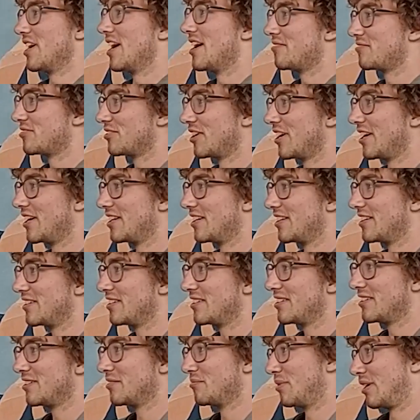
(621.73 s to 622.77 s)
after I
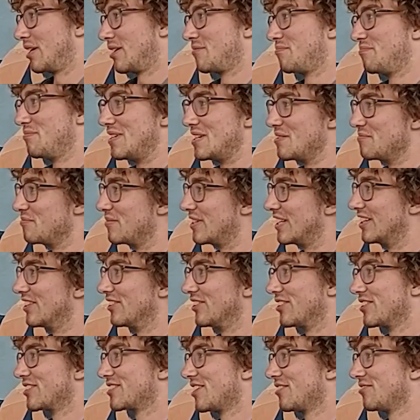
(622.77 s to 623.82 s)
eat a big meat meal
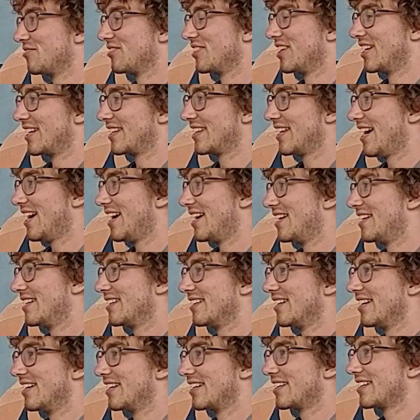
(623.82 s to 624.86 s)
or something like that?
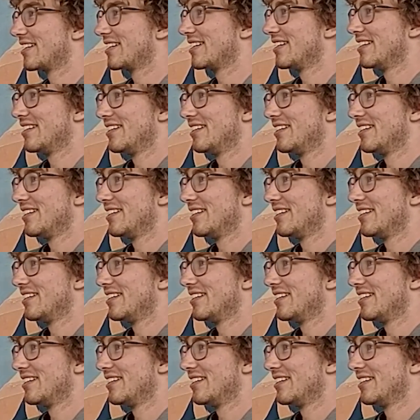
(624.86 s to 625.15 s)
Like,